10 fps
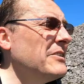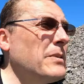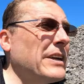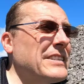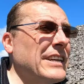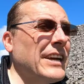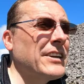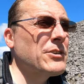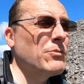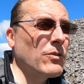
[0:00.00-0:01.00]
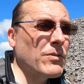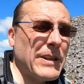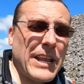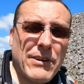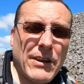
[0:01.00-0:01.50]
But uh, she ruled from
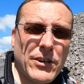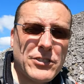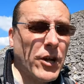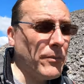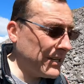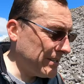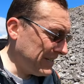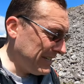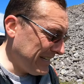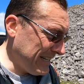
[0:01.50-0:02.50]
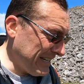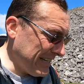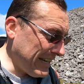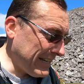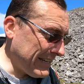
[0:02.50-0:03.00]
an area in Roscommon,
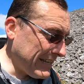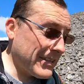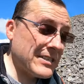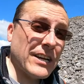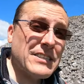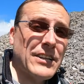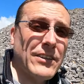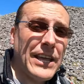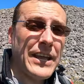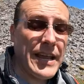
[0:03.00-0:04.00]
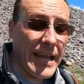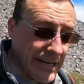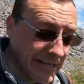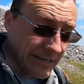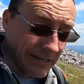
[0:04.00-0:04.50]
and uh, the site's still there.
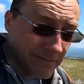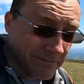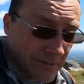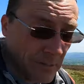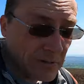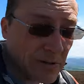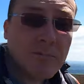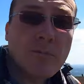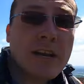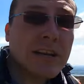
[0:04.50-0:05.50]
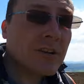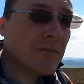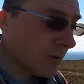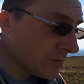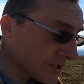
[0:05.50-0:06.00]
And um, I've been really looking
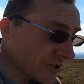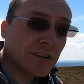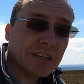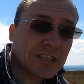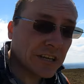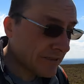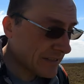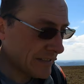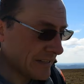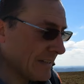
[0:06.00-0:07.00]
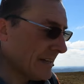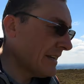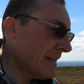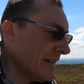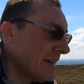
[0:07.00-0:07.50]
forward to showing it to you.
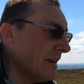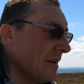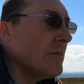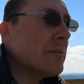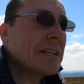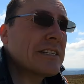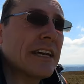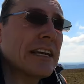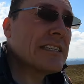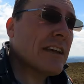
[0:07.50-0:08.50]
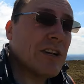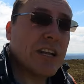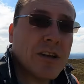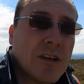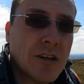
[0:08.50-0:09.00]
But uh, let's have
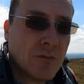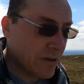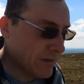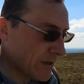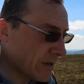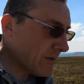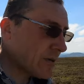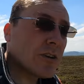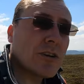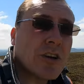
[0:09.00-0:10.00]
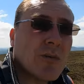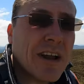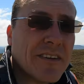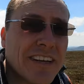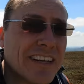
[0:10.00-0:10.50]
another we'll have a good look
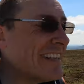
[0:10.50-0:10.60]
around,